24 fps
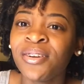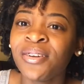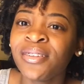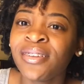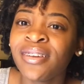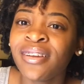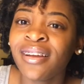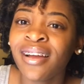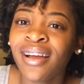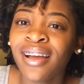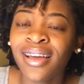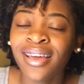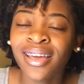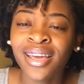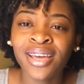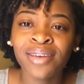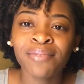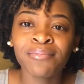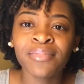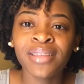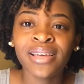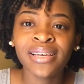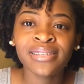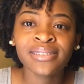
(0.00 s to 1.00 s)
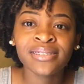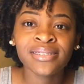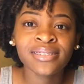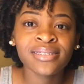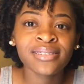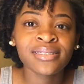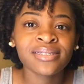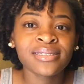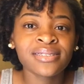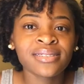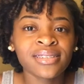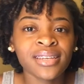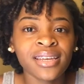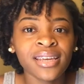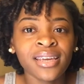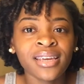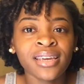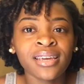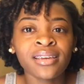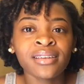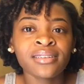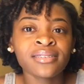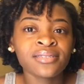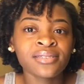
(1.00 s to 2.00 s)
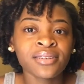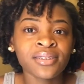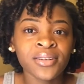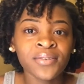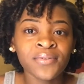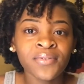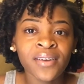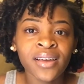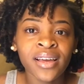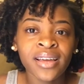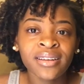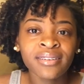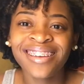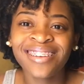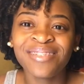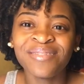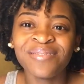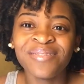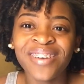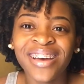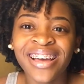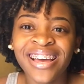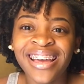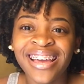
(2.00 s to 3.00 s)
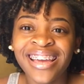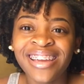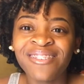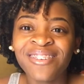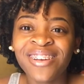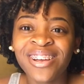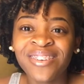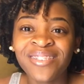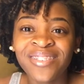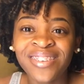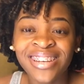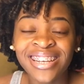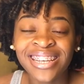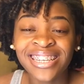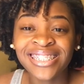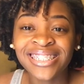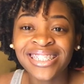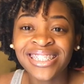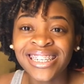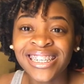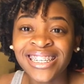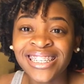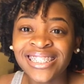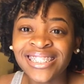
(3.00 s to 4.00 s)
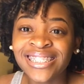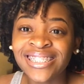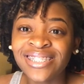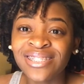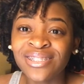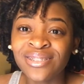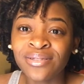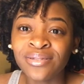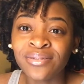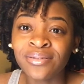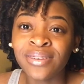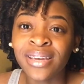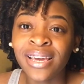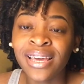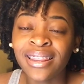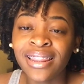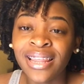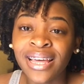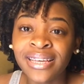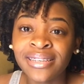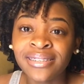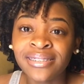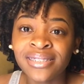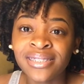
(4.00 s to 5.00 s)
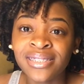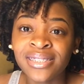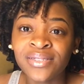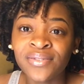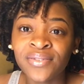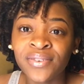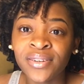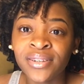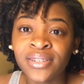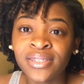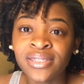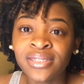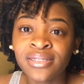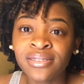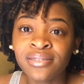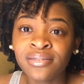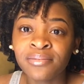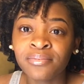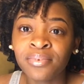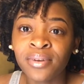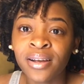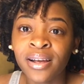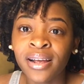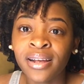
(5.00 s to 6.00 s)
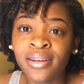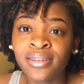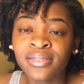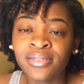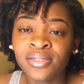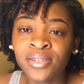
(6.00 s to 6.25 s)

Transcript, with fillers: earlier, I am licensed and certified. My recommendation is to get licensed first prior to